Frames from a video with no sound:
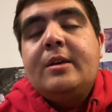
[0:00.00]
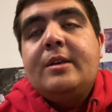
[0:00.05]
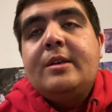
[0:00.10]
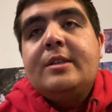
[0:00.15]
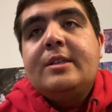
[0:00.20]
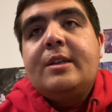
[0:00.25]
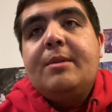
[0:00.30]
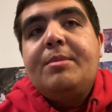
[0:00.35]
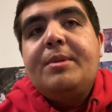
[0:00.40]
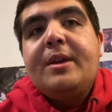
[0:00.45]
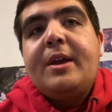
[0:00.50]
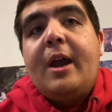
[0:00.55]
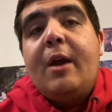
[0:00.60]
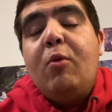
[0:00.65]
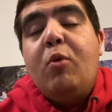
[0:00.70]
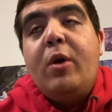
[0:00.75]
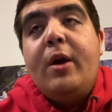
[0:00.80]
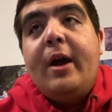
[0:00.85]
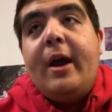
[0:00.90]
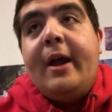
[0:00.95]
something
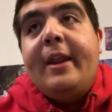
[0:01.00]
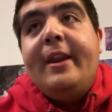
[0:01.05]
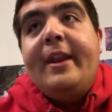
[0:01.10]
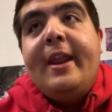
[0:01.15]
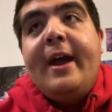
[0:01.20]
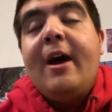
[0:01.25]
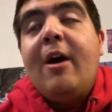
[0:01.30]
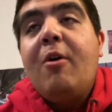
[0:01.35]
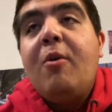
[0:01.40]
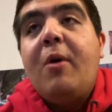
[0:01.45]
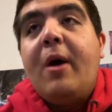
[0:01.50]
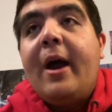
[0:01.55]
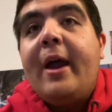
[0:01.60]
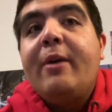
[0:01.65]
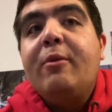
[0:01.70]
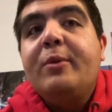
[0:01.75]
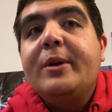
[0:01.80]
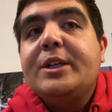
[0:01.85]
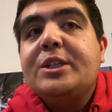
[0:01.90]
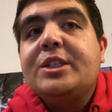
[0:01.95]
I
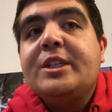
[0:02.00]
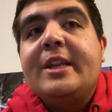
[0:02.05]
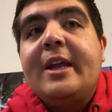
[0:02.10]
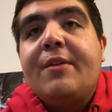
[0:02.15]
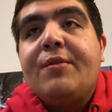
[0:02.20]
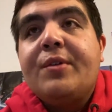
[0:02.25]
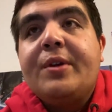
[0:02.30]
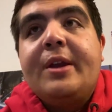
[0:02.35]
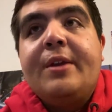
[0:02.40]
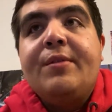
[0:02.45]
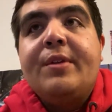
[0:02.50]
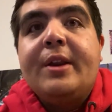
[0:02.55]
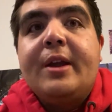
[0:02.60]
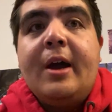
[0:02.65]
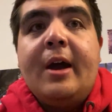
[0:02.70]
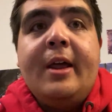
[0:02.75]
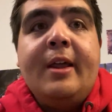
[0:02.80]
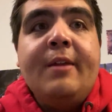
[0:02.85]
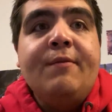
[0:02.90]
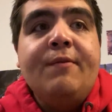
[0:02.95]
wish never even
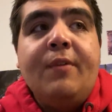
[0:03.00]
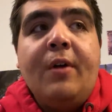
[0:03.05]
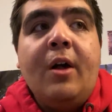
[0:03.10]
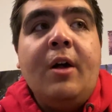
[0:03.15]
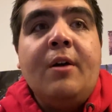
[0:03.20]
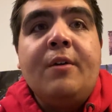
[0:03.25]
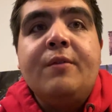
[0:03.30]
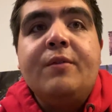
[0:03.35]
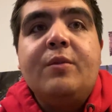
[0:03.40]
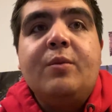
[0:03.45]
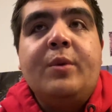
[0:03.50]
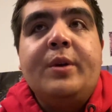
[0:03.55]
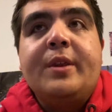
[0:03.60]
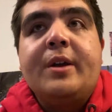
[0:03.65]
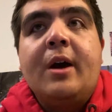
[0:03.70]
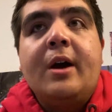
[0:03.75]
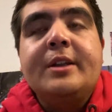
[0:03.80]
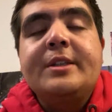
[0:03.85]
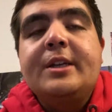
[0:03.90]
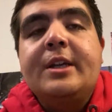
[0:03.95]
got involved with
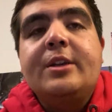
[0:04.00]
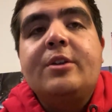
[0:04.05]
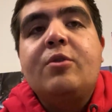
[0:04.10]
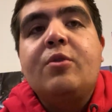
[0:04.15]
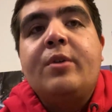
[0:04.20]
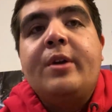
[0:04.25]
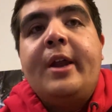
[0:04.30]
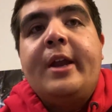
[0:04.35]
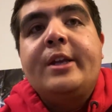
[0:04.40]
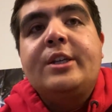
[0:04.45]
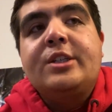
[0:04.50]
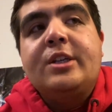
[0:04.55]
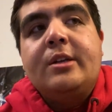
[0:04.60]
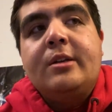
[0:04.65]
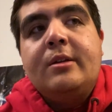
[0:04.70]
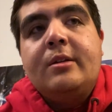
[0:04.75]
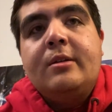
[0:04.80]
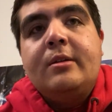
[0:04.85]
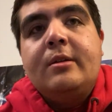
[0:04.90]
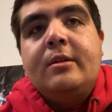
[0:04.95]
content creation.